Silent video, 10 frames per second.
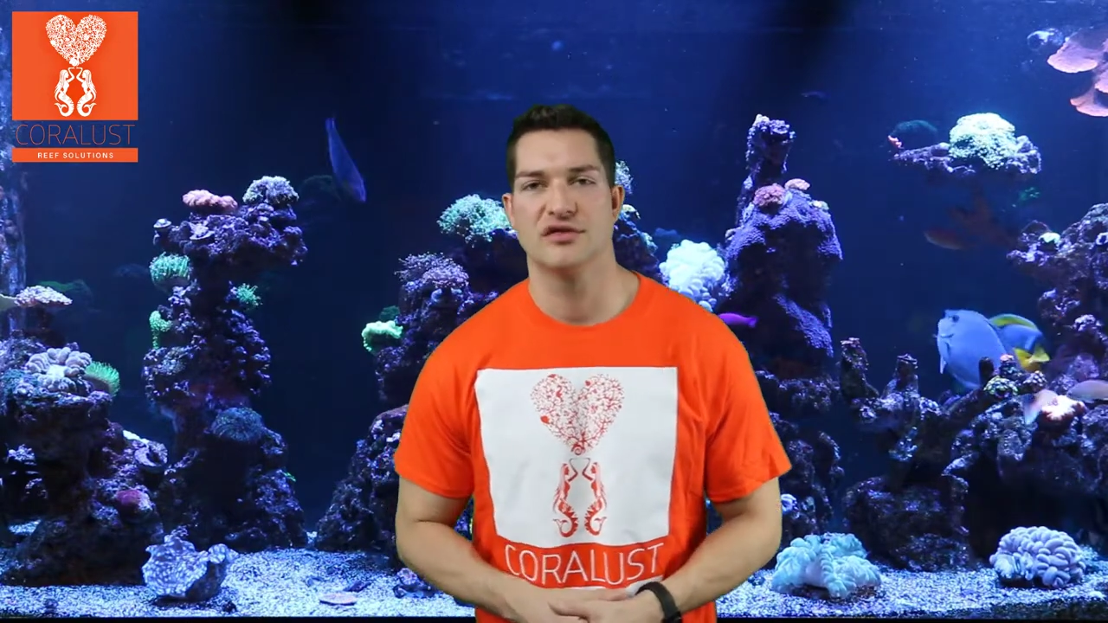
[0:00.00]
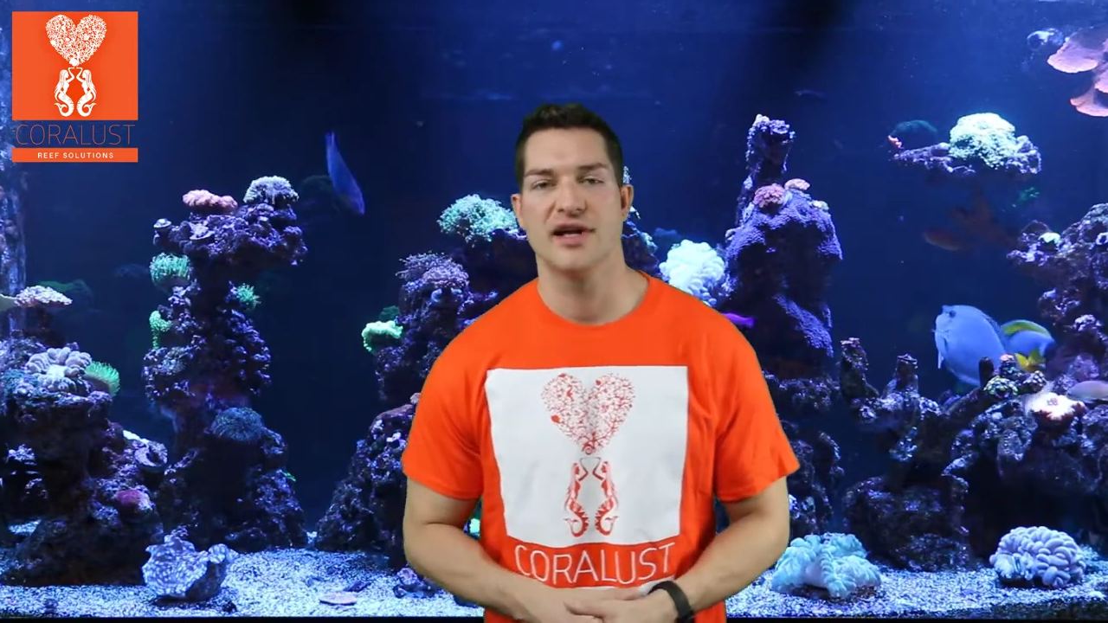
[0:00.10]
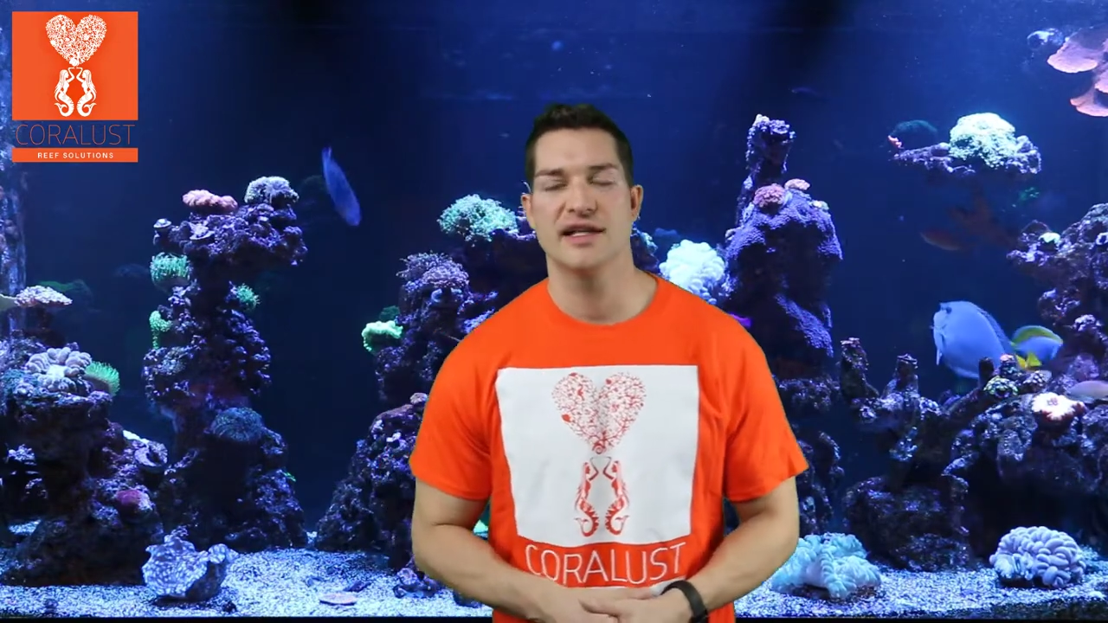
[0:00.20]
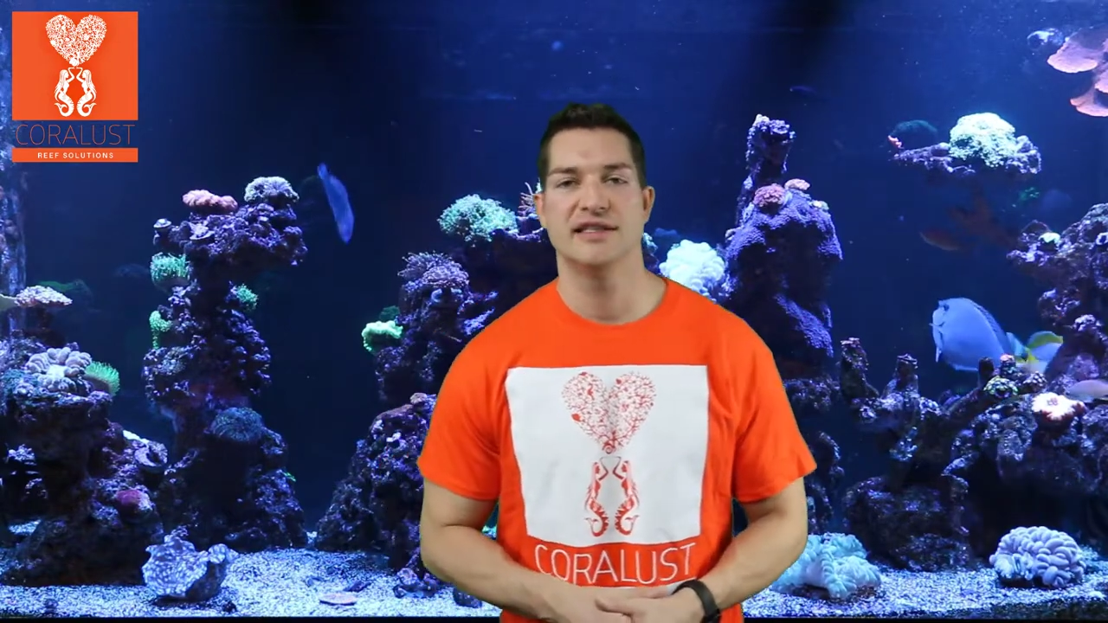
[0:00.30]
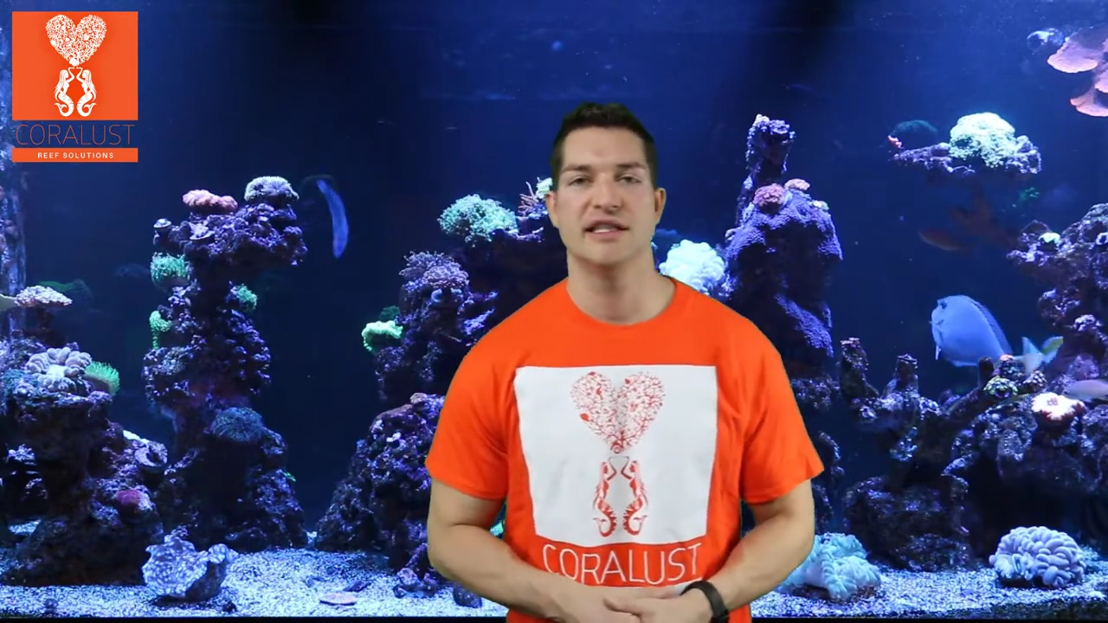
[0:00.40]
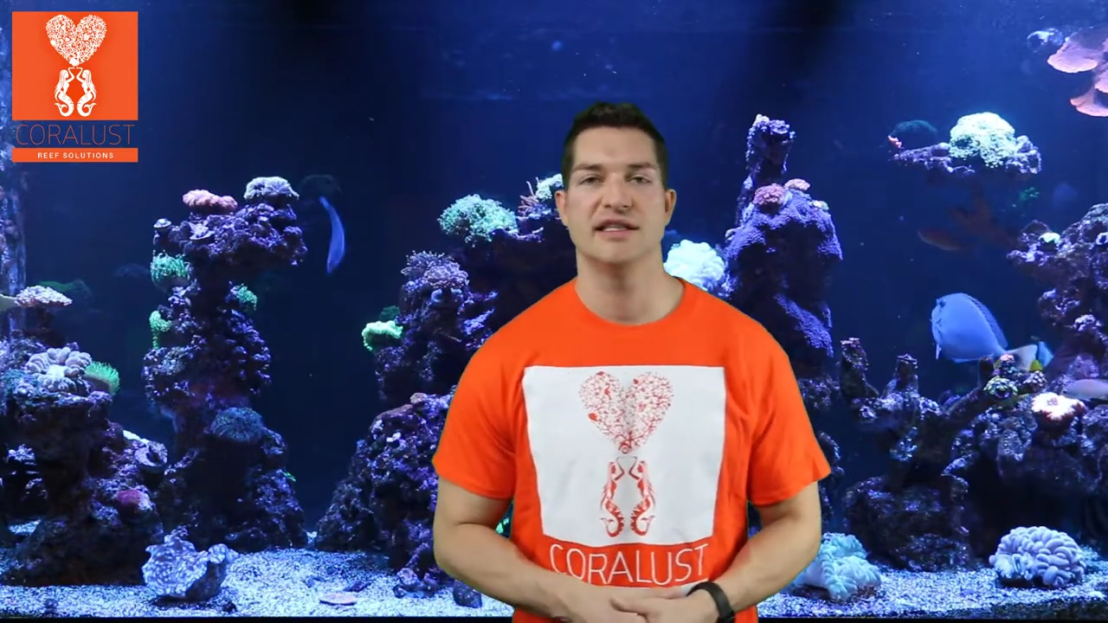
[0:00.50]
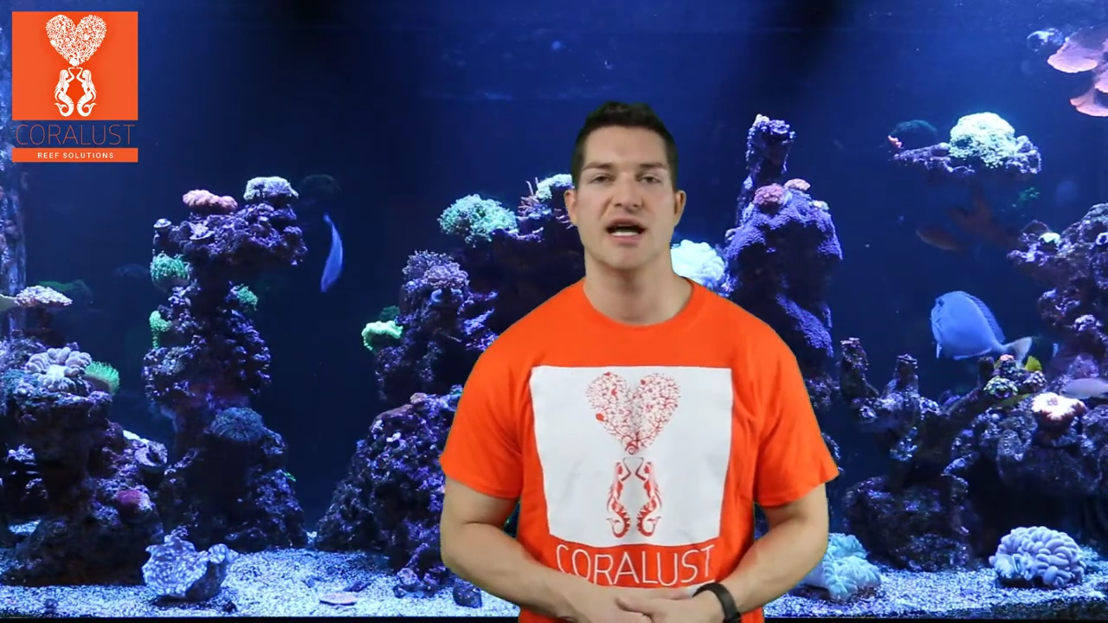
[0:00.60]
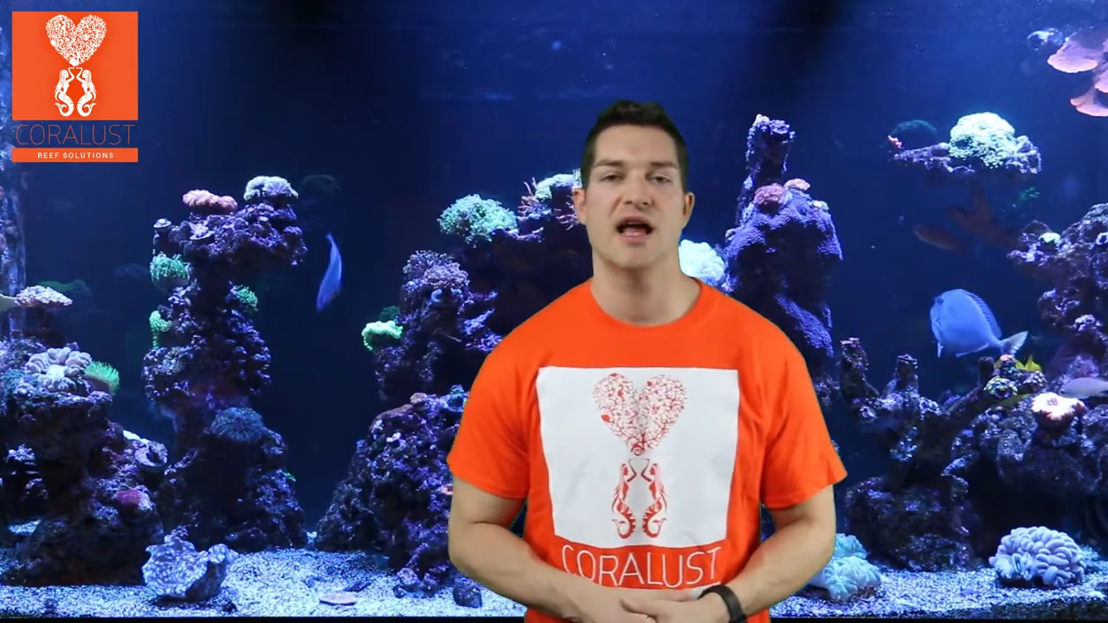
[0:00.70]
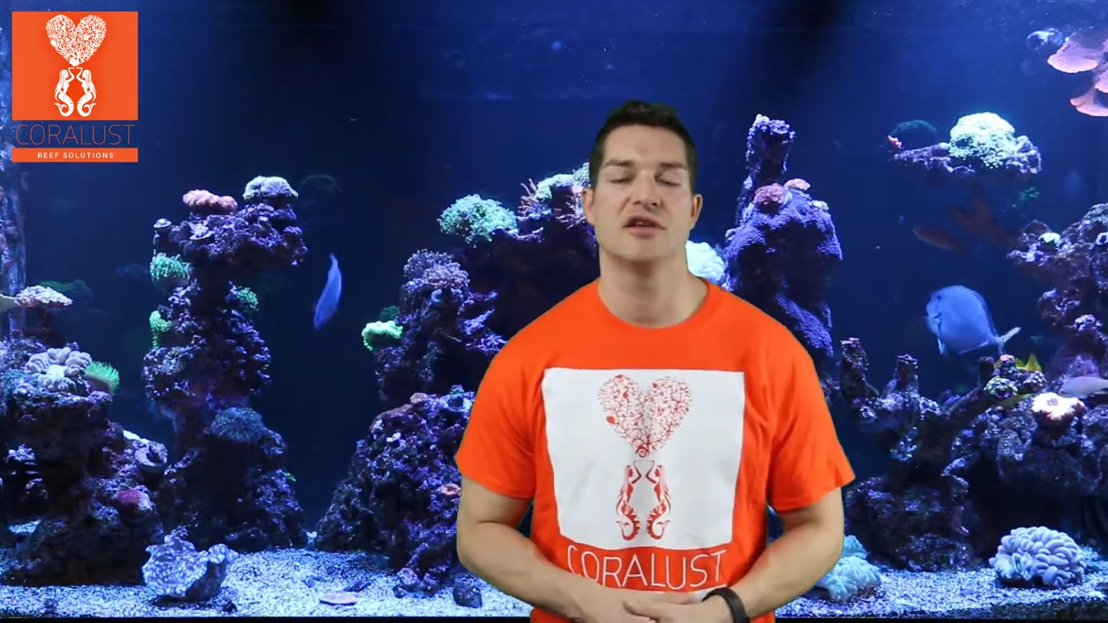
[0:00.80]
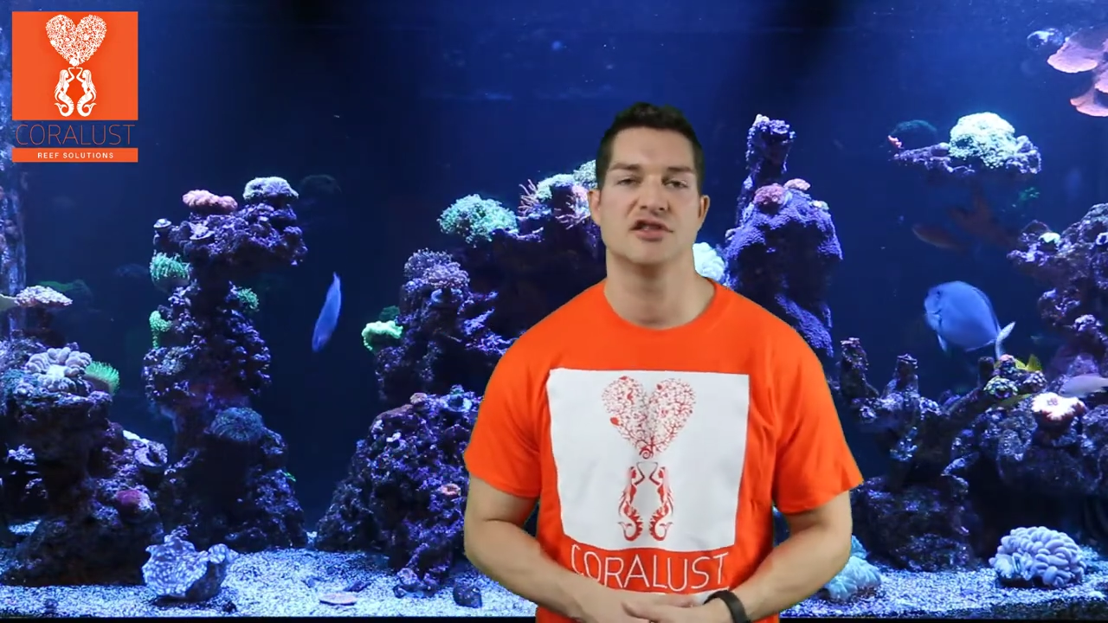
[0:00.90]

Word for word: $19